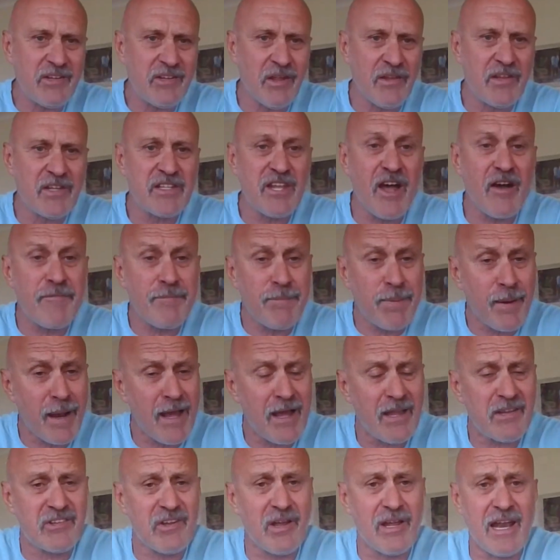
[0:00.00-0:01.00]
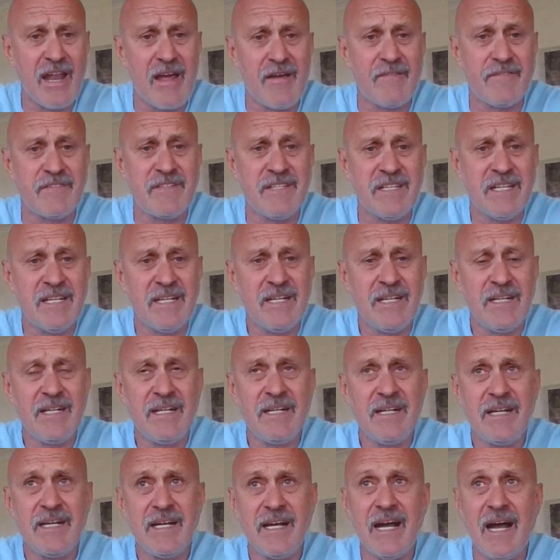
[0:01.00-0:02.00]
the tough players I loved,
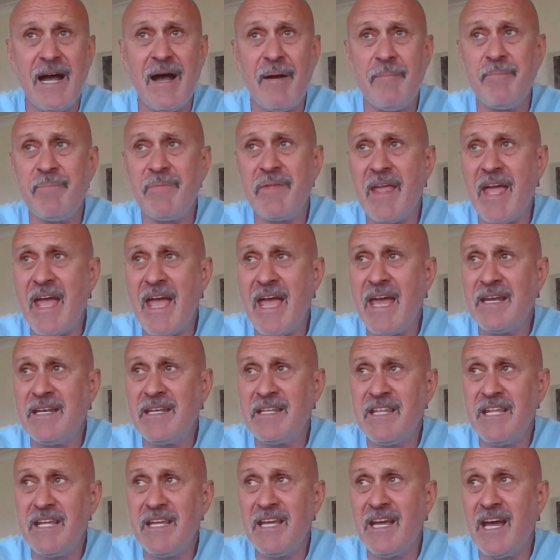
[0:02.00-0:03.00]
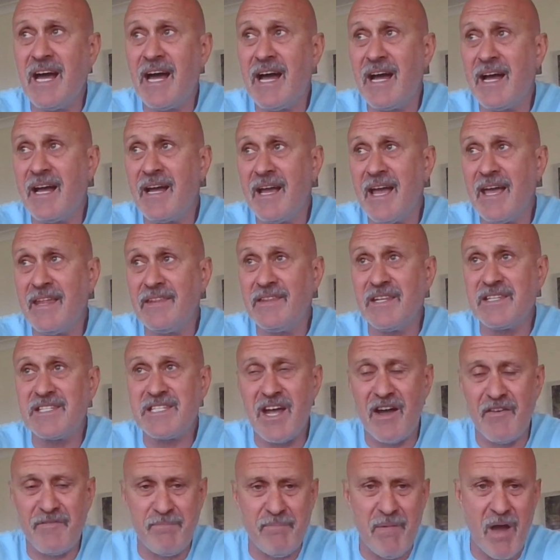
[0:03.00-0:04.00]
and the
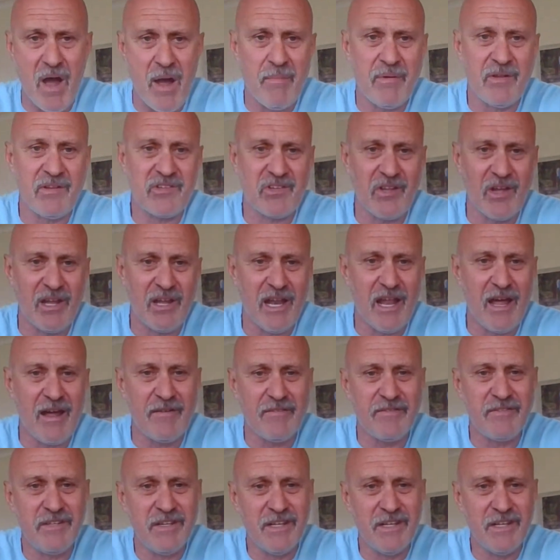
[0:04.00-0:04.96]
tough moments I loved.